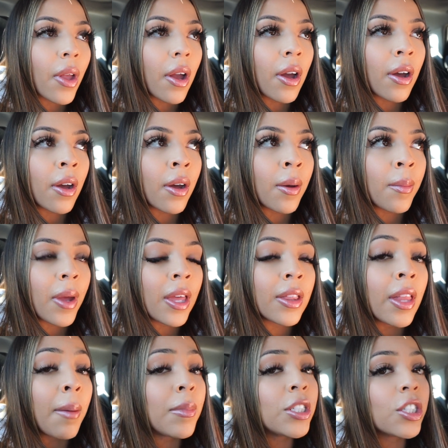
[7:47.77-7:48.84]
Um, and
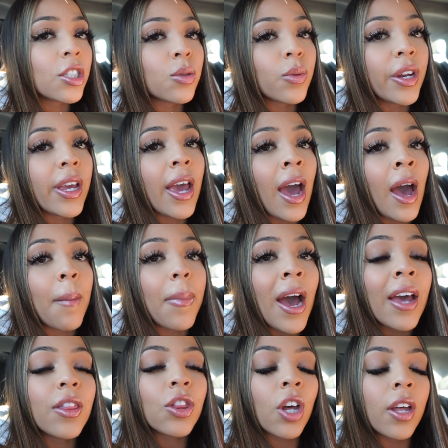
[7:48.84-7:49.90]
let me just recap.
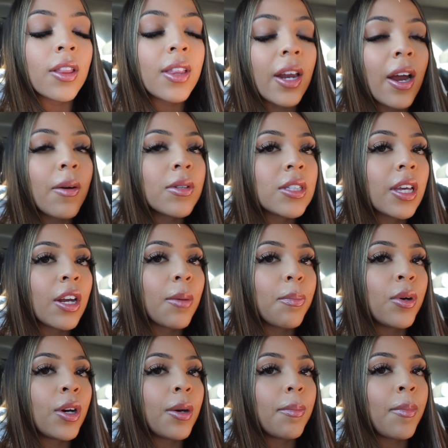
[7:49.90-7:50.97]
I thought that I was going to
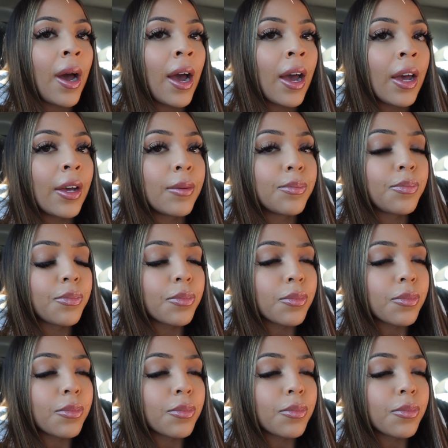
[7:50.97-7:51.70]
put my